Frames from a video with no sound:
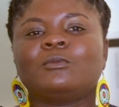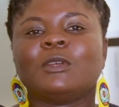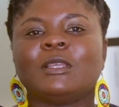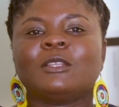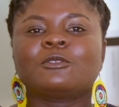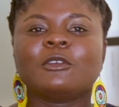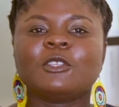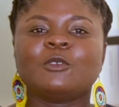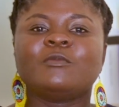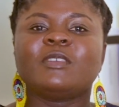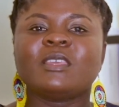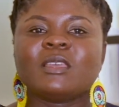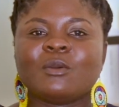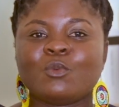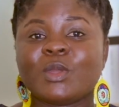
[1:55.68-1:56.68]
it's going to
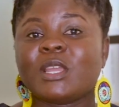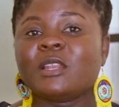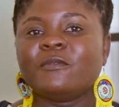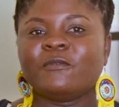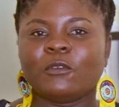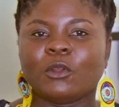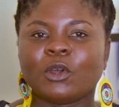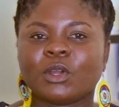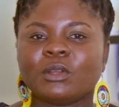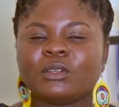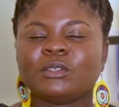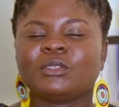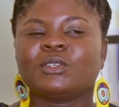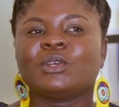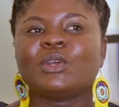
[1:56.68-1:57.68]
be a weekly vlog.
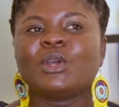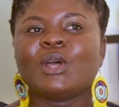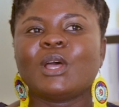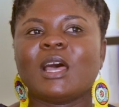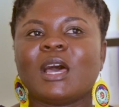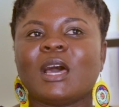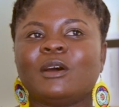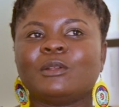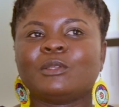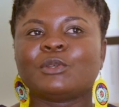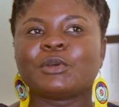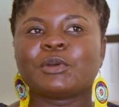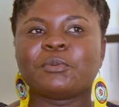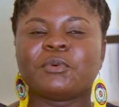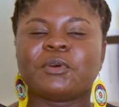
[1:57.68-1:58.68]
I'll
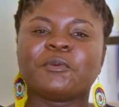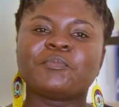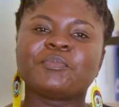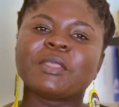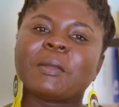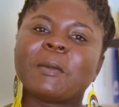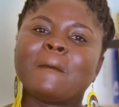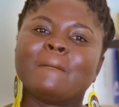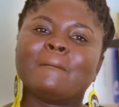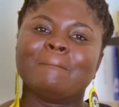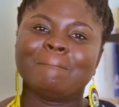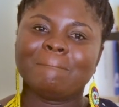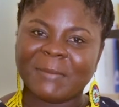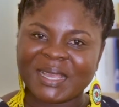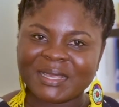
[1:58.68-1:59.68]
talk about
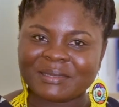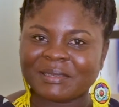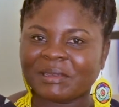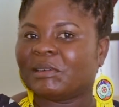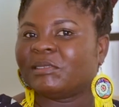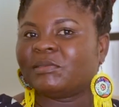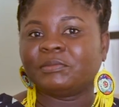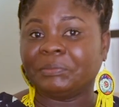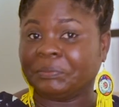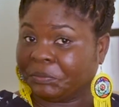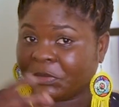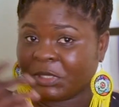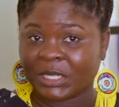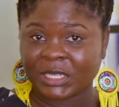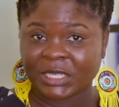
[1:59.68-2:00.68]
myself
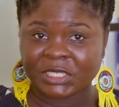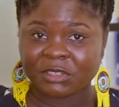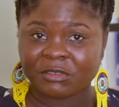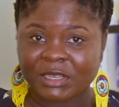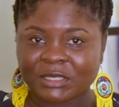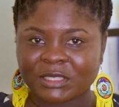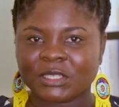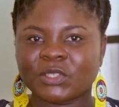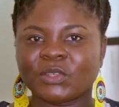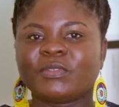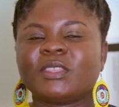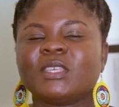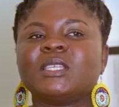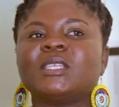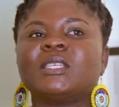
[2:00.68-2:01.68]
in the general sense of
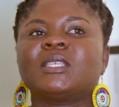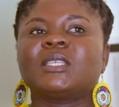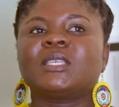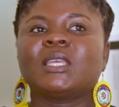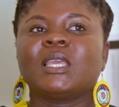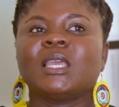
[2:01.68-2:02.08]
things,